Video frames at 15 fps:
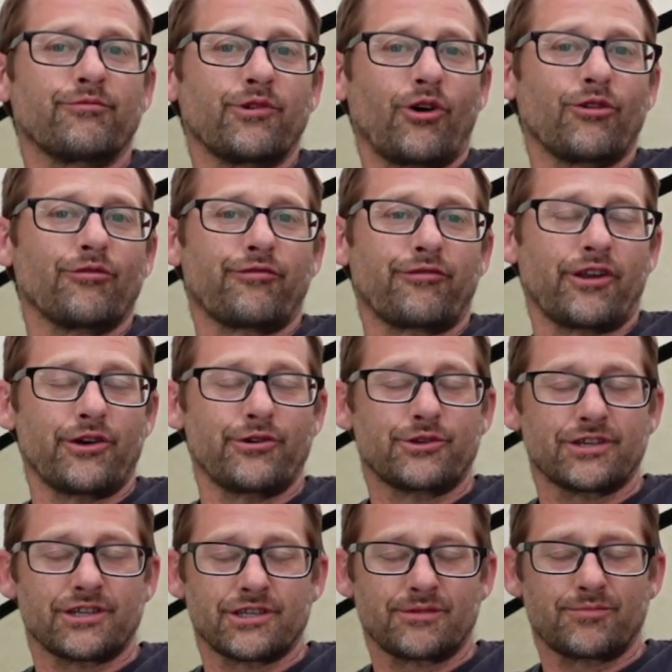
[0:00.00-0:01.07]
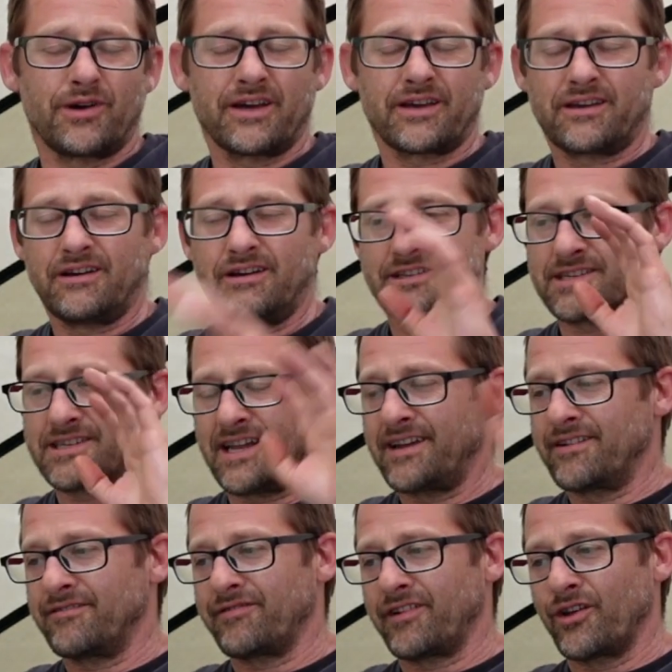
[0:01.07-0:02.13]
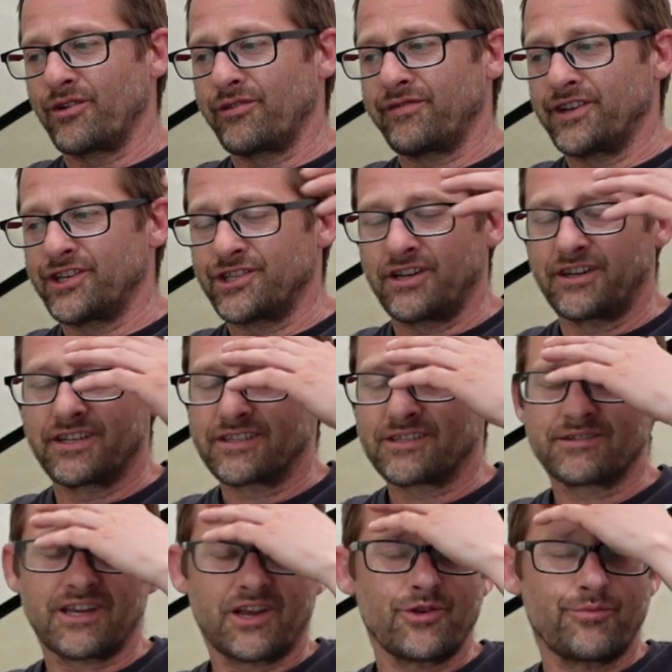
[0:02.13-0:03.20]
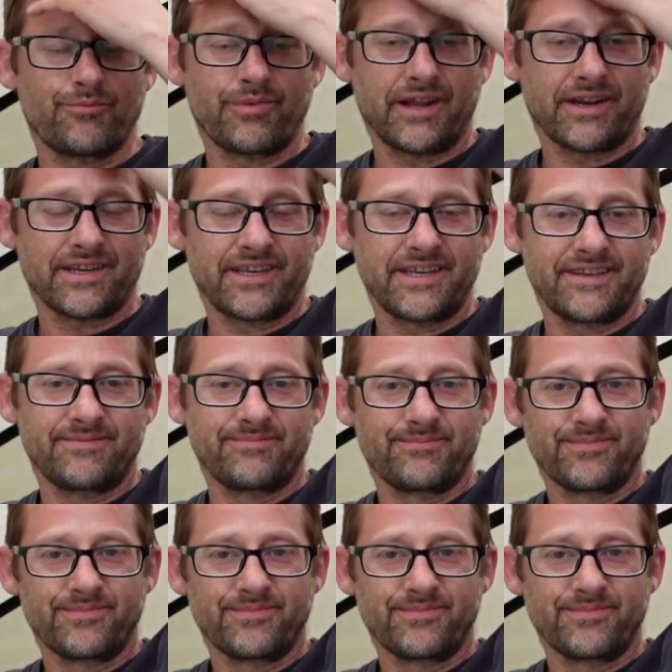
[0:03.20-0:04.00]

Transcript: on floaters, but I can't stand float fishing. It's so bloody,